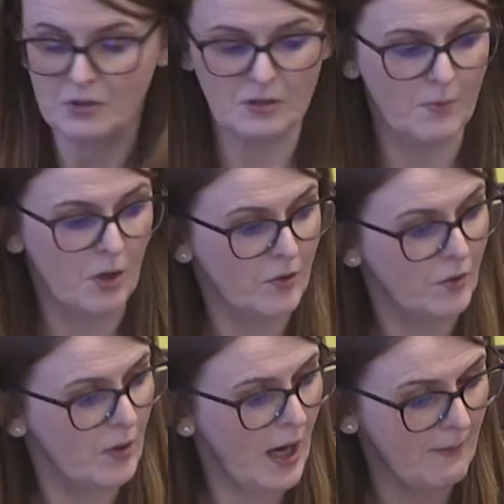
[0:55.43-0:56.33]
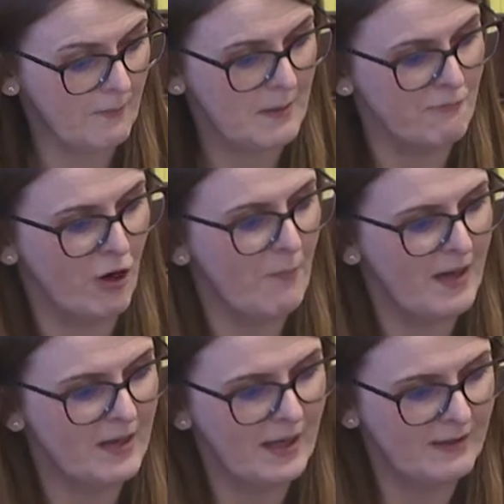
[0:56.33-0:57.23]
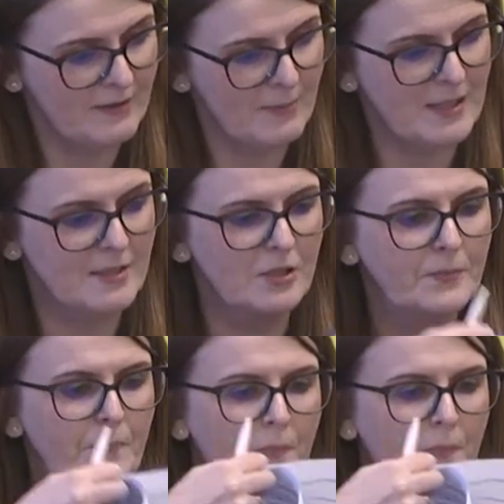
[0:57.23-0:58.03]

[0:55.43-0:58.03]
tomorrow um, being brought by the Health Minister.